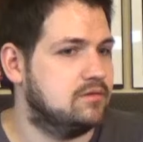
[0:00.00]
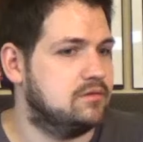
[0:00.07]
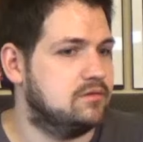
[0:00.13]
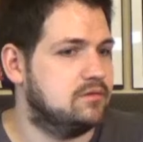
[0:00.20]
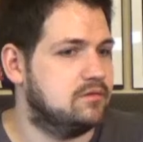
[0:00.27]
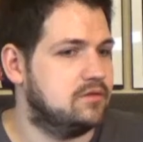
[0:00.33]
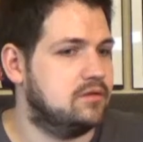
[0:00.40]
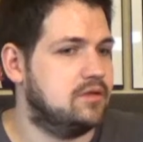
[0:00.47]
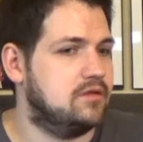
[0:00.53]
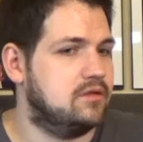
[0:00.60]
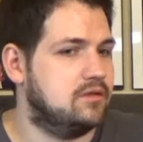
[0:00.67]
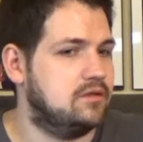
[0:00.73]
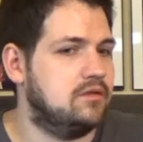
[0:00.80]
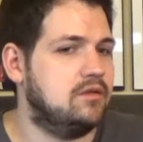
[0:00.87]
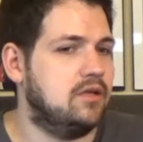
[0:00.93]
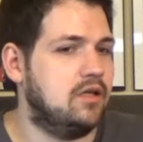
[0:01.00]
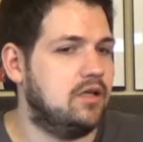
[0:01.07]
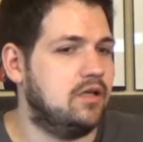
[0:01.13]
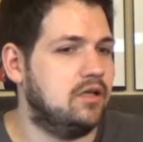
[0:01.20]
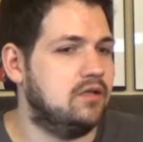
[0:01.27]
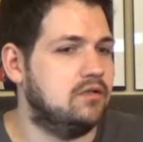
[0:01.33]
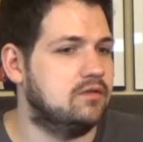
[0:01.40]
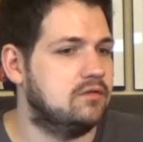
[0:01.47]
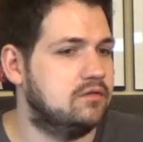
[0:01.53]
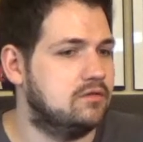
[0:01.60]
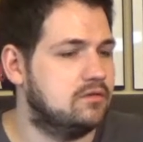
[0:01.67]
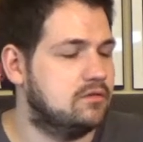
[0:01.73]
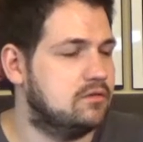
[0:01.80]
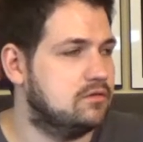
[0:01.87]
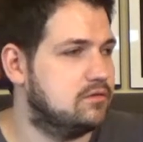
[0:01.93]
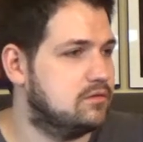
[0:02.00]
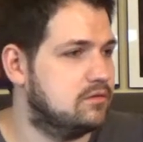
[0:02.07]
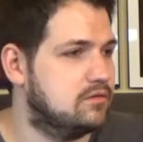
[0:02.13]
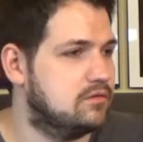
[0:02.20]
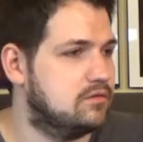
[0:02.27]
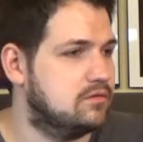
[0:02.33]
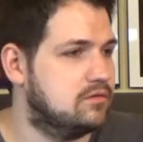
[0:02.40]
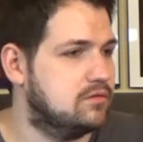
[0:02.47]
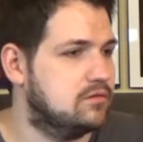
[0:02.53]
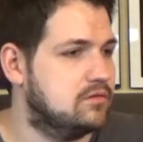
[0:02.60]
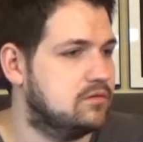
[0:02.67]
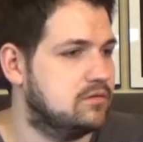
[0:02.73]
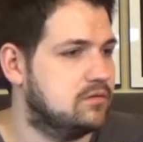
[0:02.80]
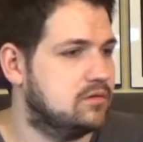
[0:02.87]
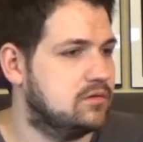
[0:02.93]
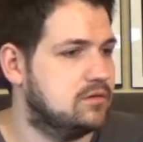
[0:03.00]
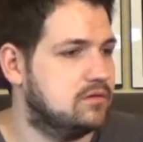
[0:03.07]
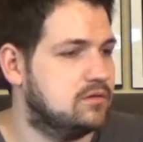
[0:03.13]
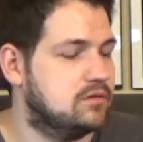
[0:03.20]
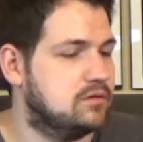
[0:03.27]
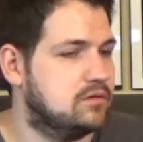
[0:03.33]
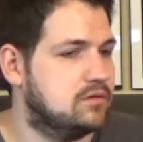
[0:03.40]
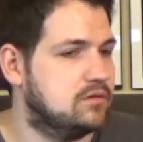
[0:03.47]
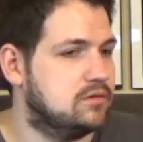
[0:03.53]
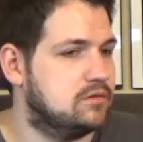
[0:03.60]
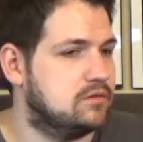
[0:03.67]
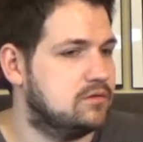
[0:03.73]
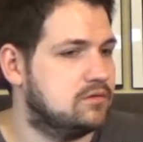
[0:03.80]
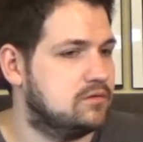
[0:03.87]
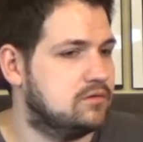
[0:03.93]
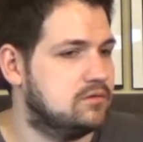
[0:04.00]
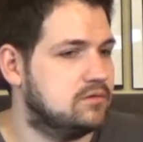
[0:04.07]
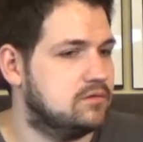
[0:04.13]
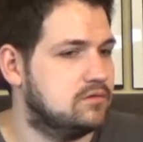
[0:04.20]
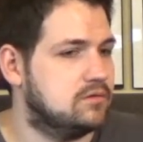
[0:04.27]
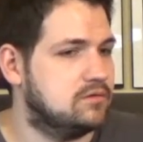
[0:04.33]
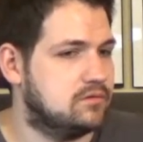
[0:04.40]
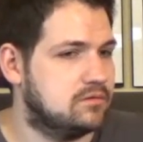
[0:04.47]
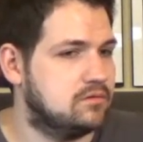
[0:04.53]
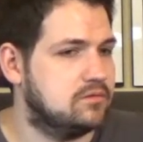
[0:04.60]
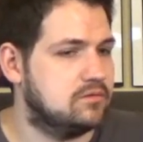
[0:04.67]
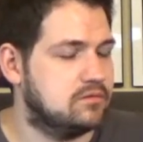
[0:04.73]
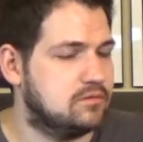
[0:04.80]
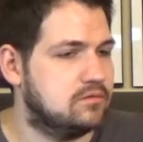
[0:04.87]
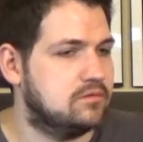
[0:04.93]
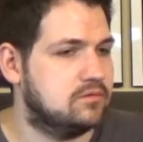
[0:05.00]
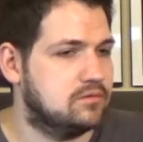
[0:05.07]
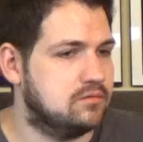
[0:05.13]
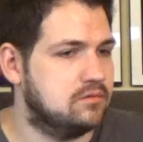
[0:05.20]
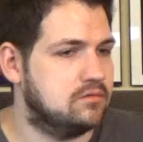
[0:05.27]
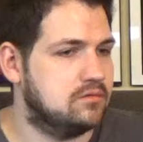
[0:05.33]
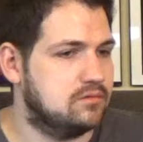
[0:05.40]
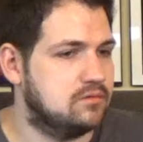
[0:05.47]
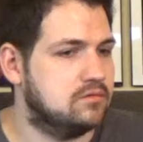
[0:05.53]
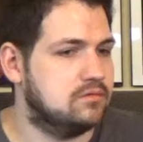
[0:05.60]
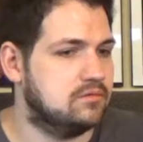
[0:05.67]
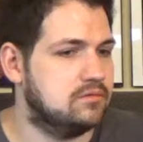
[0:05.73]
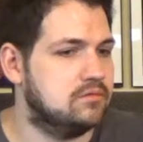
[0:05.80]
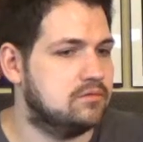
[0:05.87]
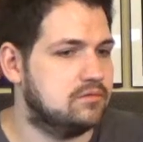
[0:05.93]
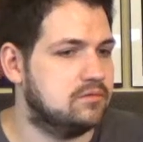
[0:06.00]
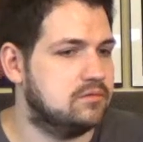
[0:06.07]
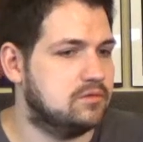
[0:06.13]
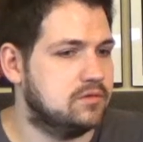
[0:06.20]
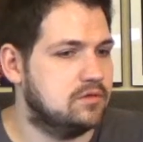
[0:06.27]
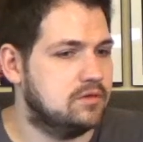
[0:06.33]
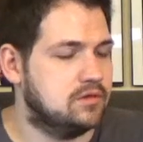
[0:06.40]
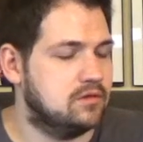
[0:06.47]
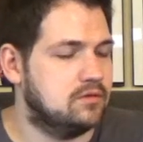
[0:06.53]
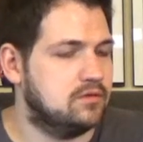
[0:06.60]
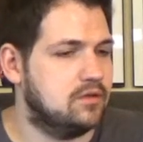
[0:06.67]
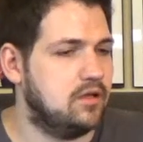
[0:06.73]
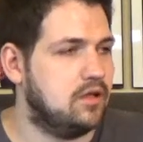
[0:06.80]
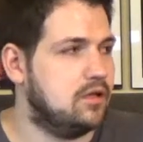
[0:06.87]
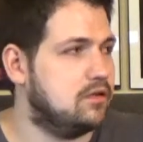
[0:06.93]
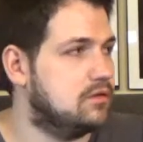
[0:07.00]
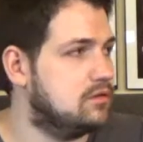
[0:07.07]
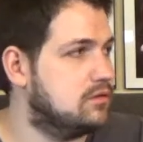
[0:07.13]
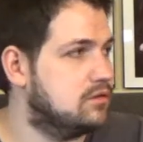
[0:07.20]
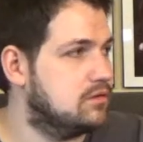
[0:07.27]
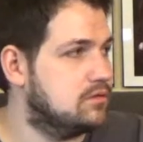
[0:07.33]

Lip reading: (silent)